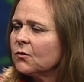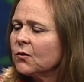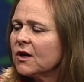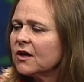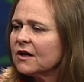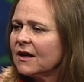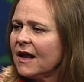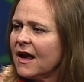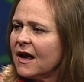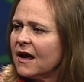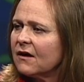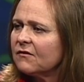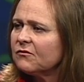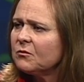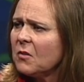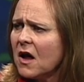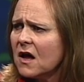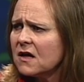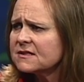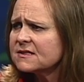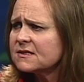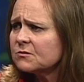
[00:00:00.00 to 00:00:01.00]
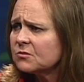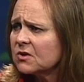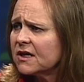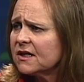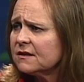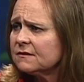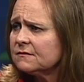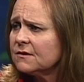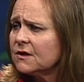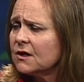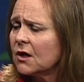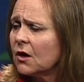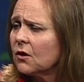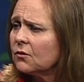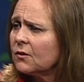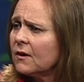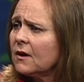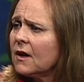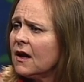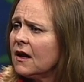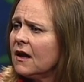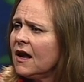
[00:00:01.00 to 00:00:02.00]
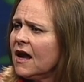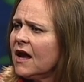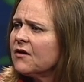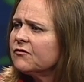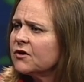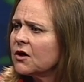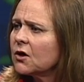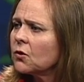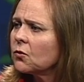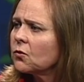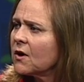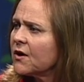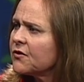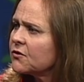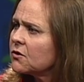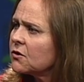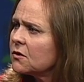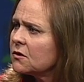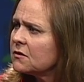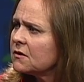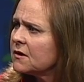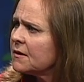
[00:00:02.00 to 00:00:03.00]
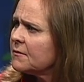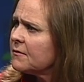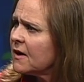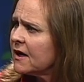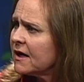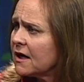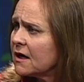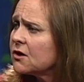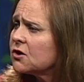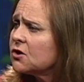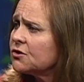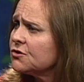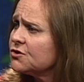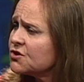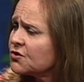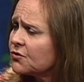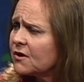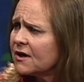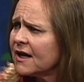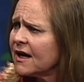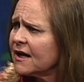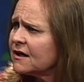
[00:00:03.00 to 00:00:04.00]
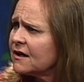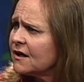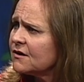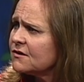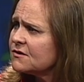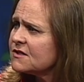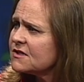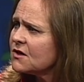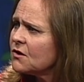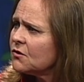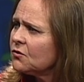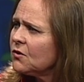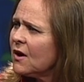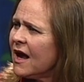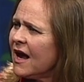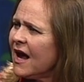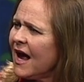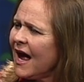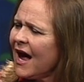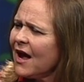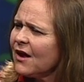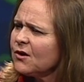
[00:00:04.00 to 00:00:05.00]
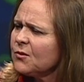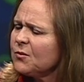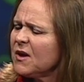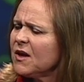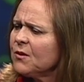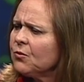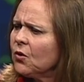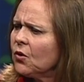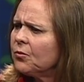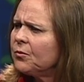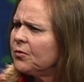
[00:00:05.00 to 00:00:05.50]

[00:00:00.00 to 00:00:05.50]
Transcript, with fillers: We could have possibly, you know, heavier weather that may Correct. include tornadoes. So how do people